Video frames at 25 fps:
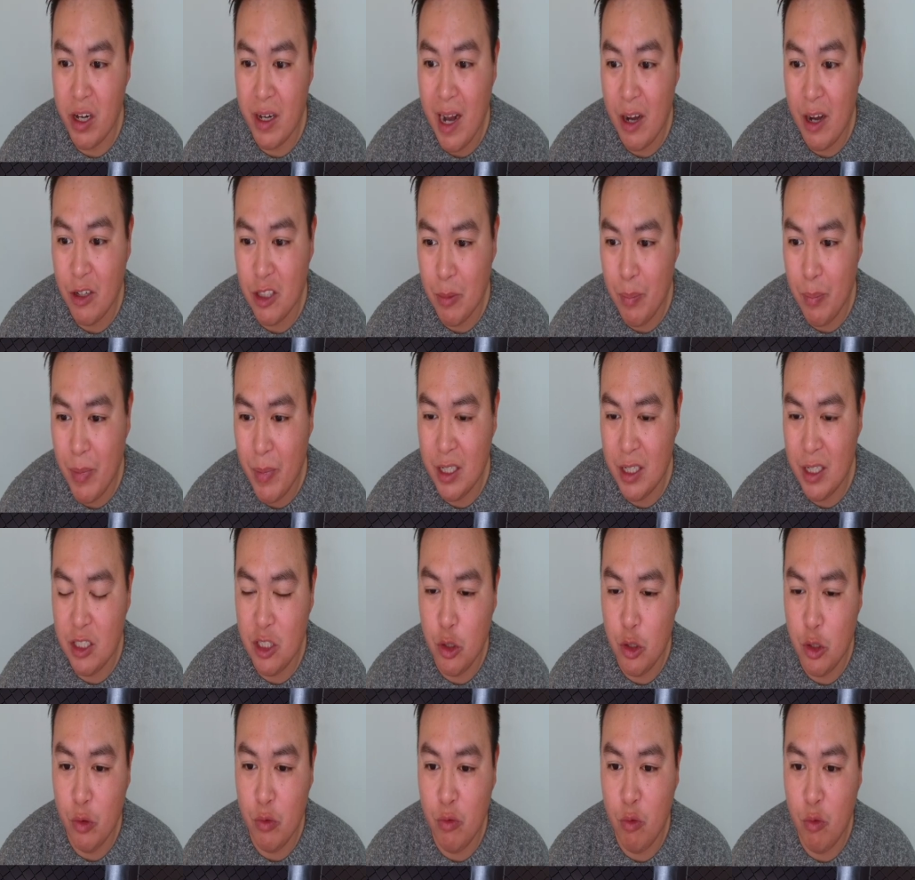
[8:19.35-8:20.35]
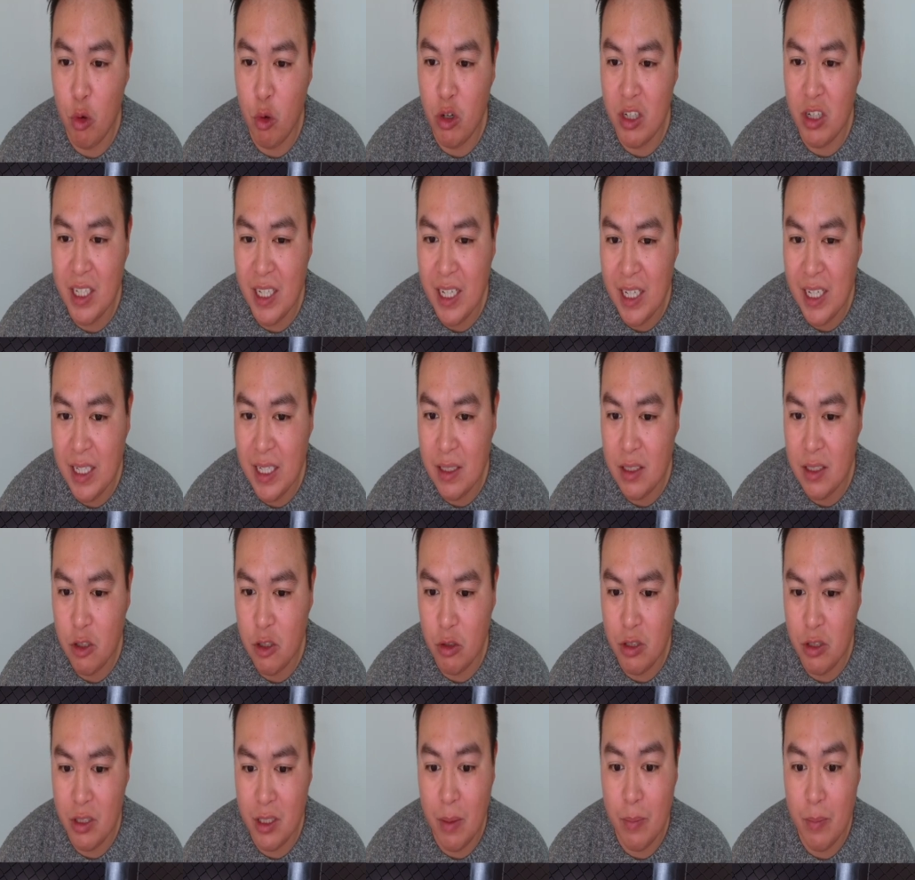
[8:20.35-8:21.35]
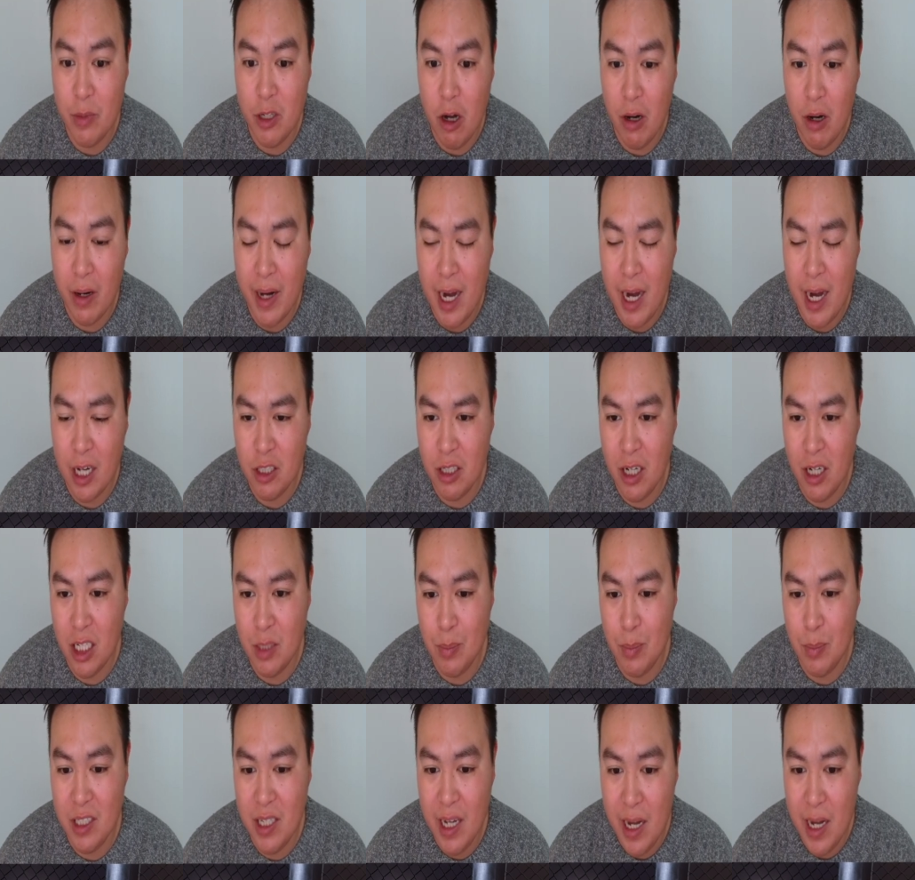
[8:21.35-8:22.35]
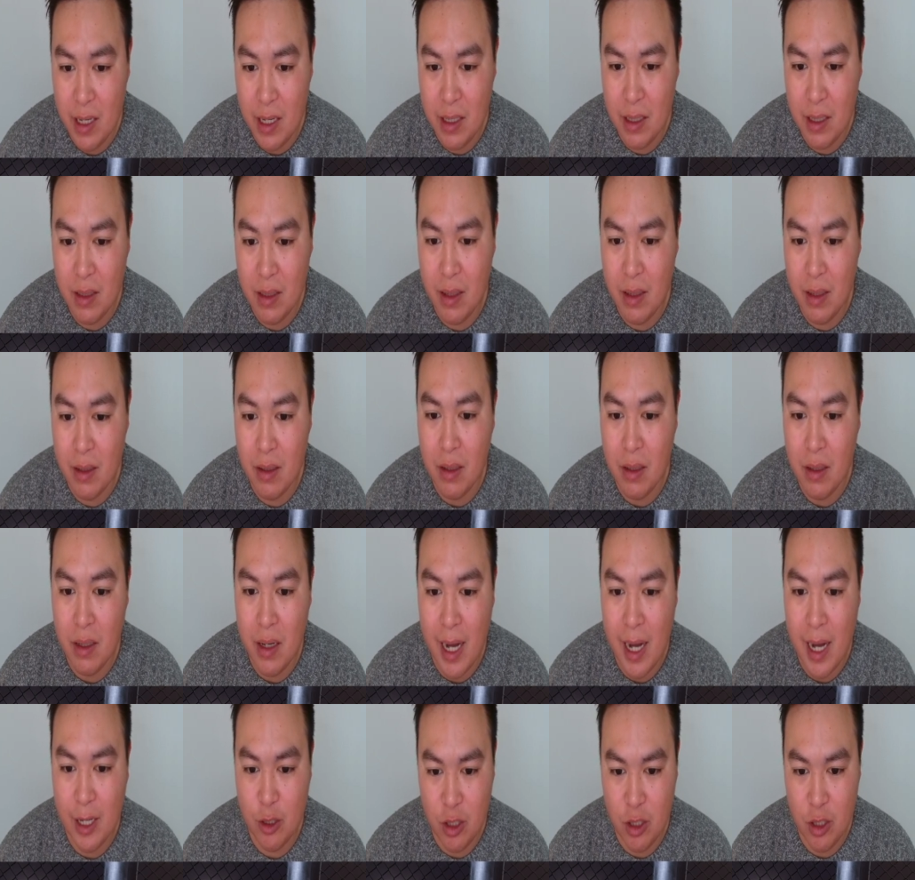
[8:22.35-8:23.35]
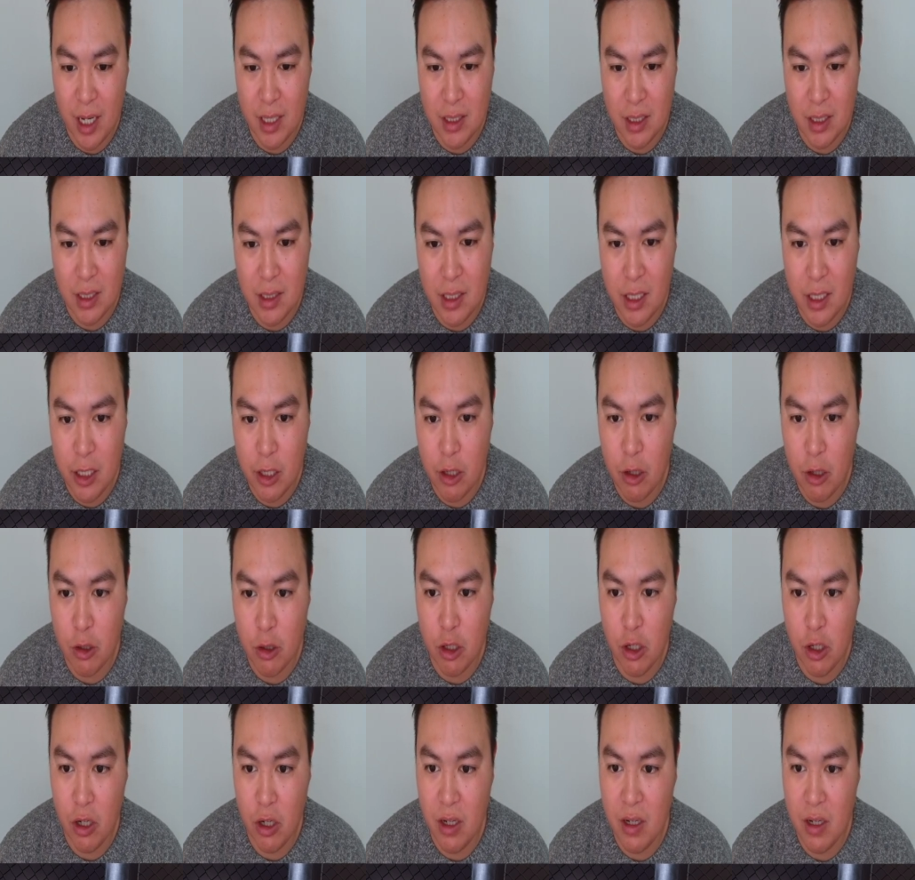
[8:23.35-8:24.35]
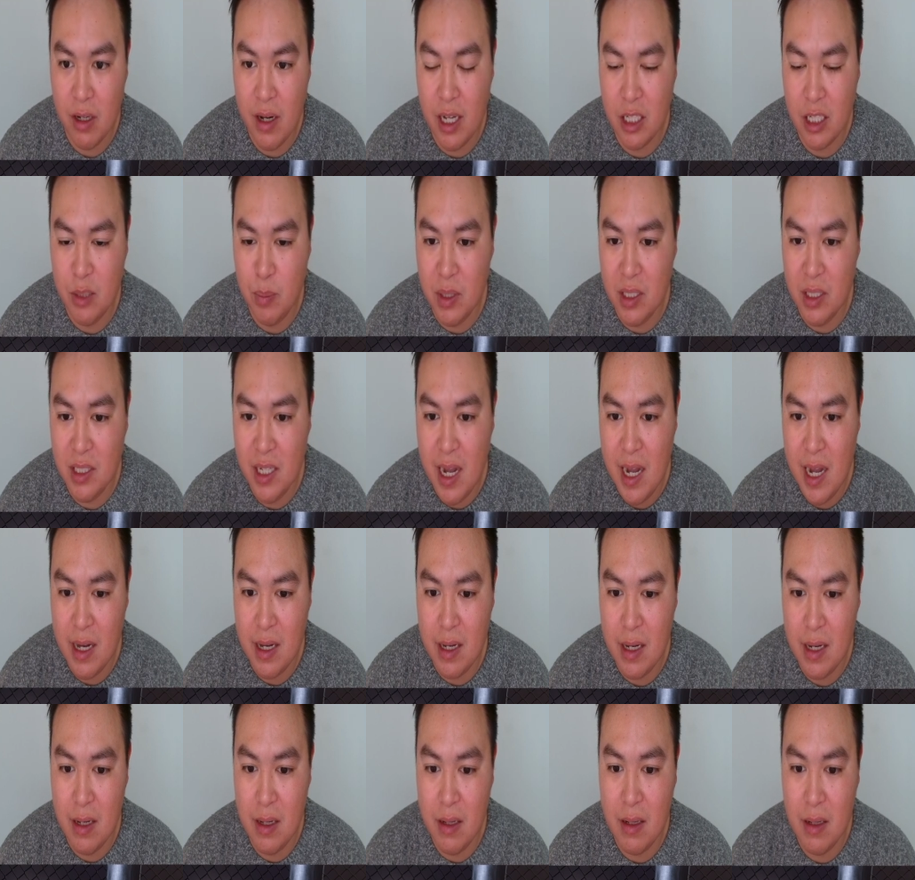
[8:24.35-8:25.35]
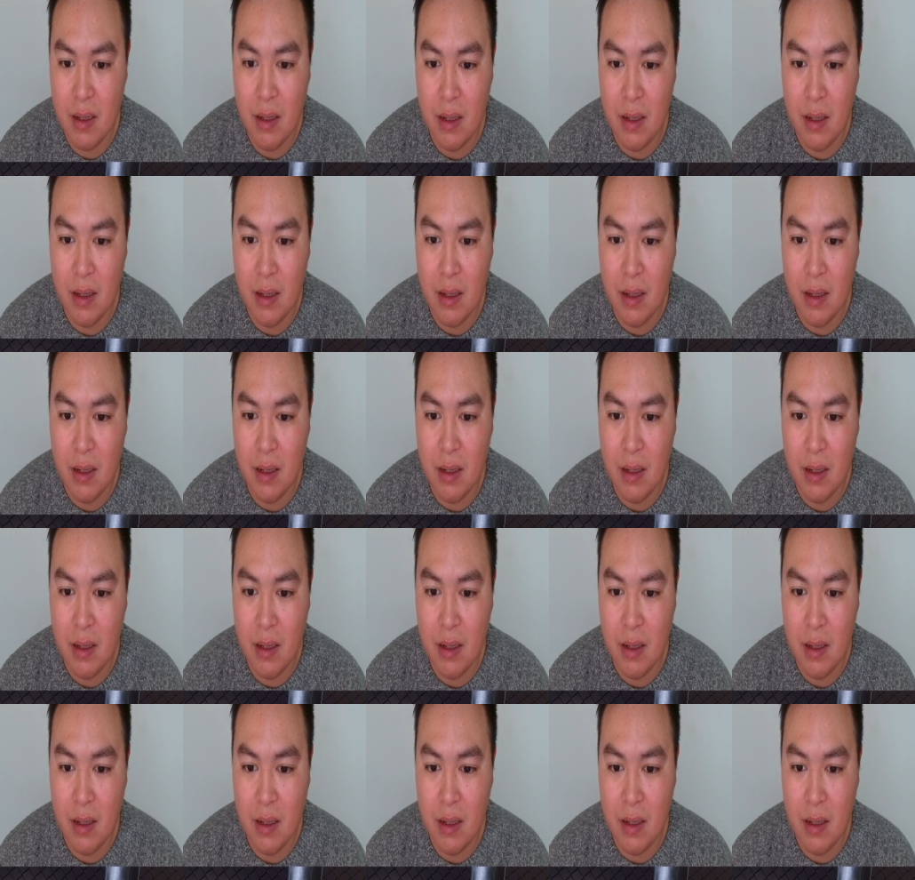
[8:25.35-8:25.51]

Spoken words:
Now he's a minus 214. So some dog action has been taken. And as you guys can see here, Gooden has been taken.